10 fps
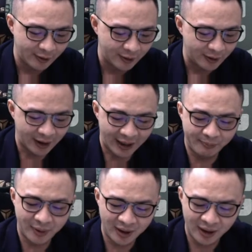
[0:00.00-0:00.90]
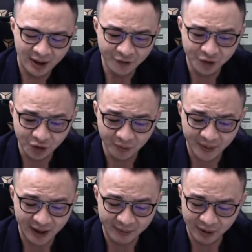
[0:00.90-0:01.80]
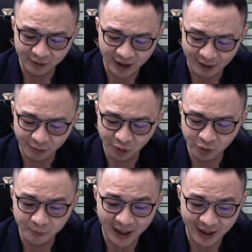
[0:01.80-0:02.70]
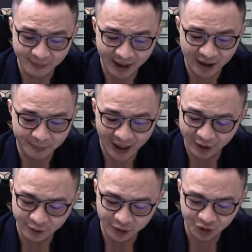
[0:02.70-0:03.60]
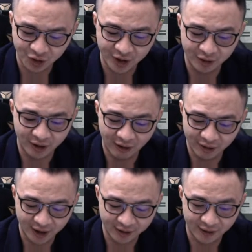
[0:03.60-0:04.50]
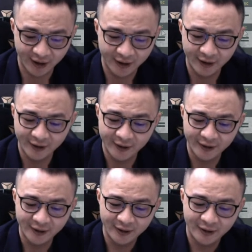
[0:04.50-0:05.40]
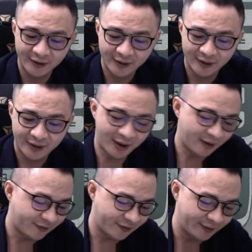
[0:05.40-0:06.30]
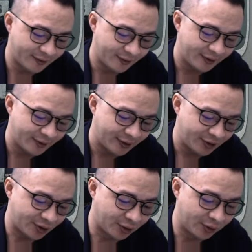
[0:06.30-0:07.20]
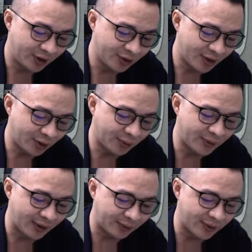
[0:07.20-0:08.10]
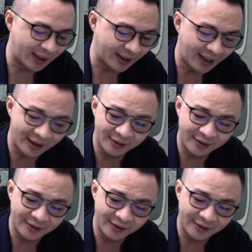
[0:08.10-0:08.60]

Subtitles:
Yeah, I believe you should be able to type 2 pi minus pi over 3 in your calculator, right? Yeah. So this one, 2 and 2 I cut.